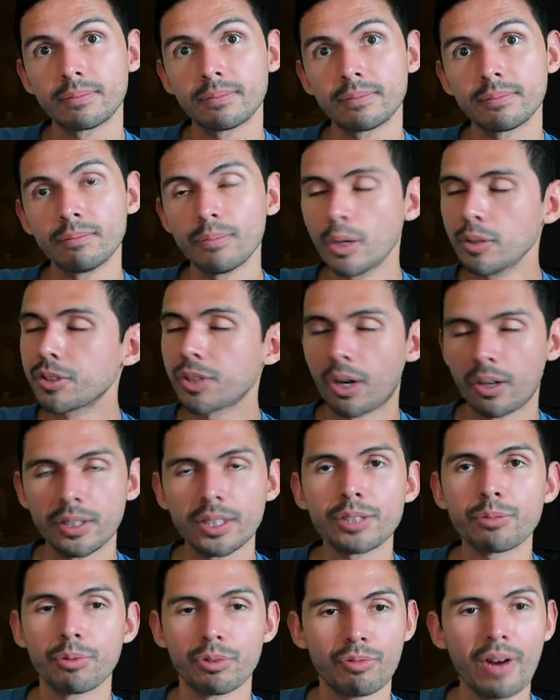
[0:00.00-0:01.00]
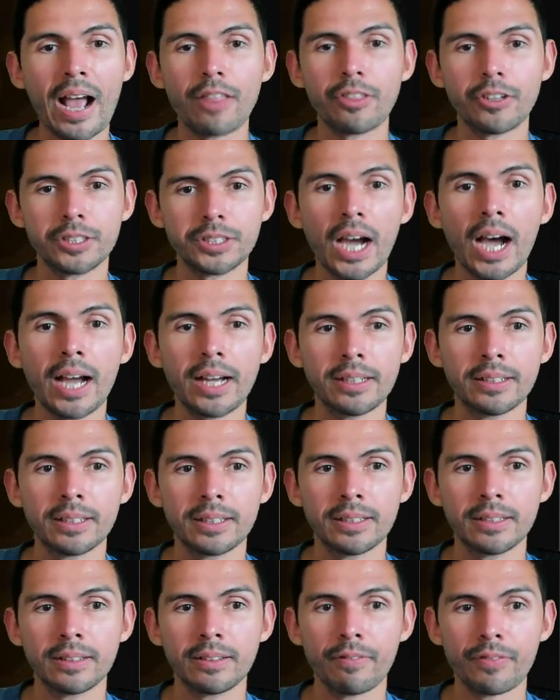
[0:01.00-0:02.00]
Most artists would rather die
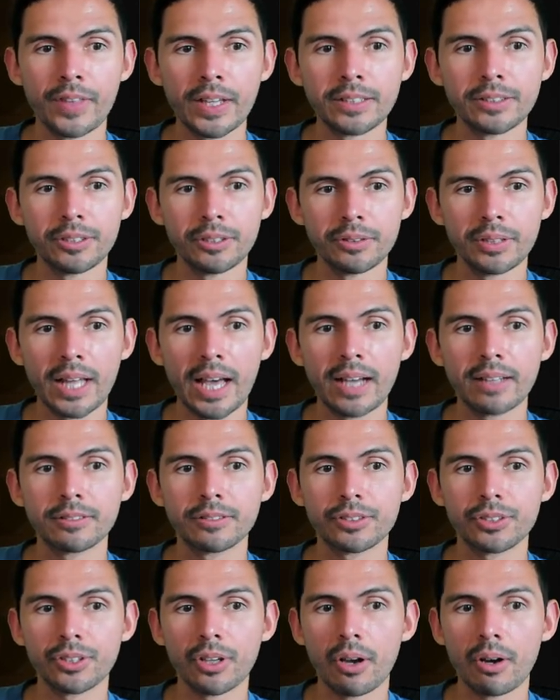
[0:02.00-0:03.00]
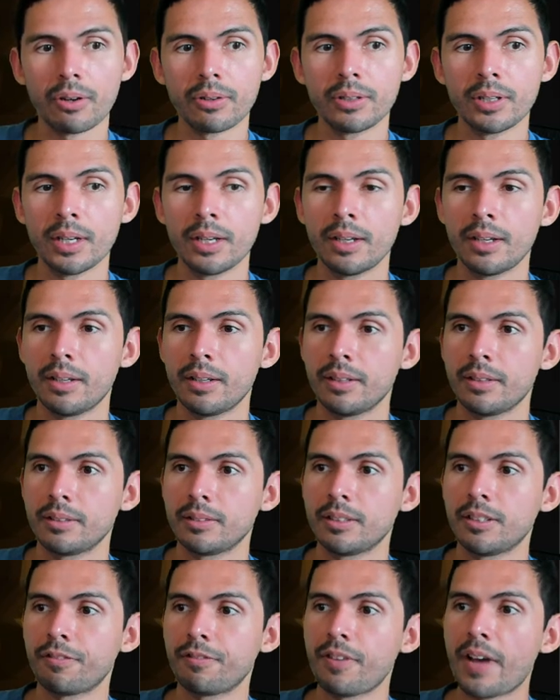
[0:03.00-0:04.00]
than do that. So
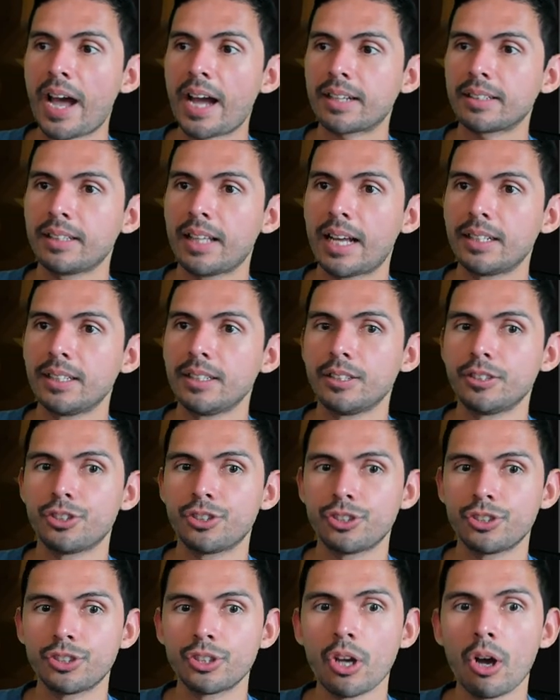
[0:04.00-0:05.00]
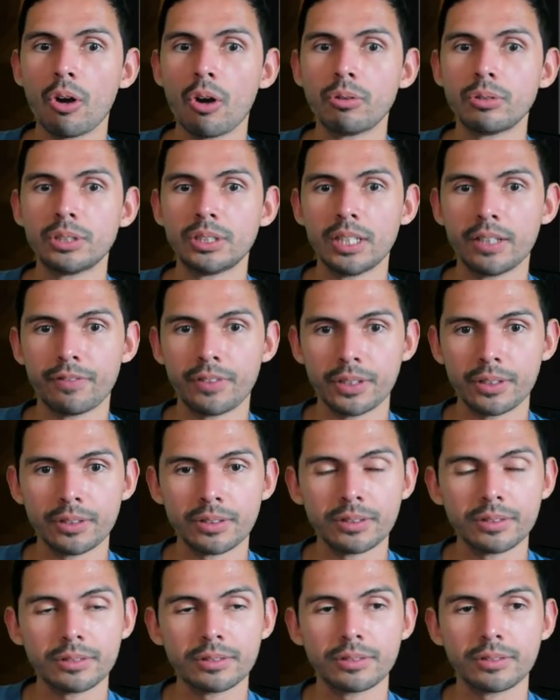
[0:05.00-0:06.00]
the fact that it is so
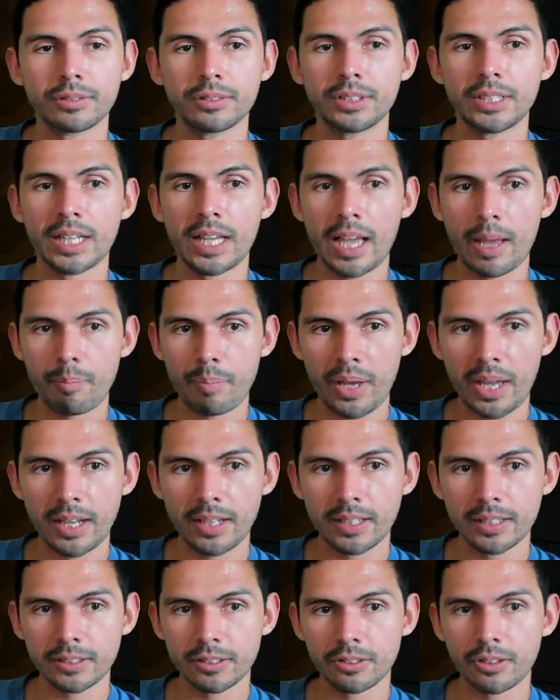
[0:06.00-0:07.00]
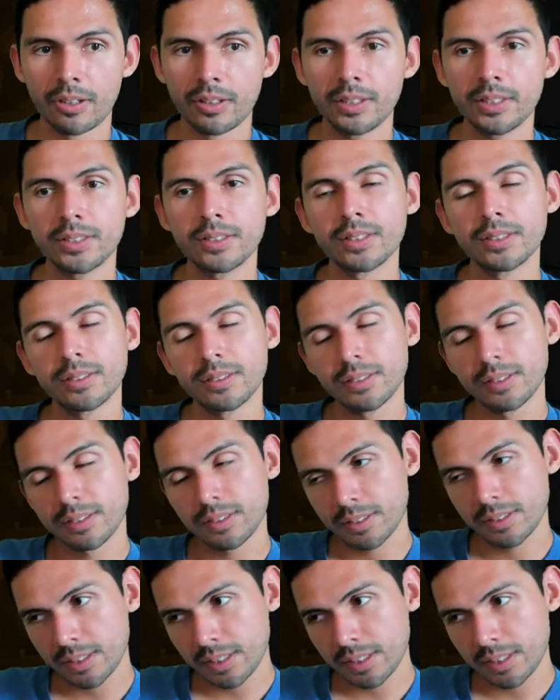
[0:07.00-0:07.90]
difficult to get paid as an artist is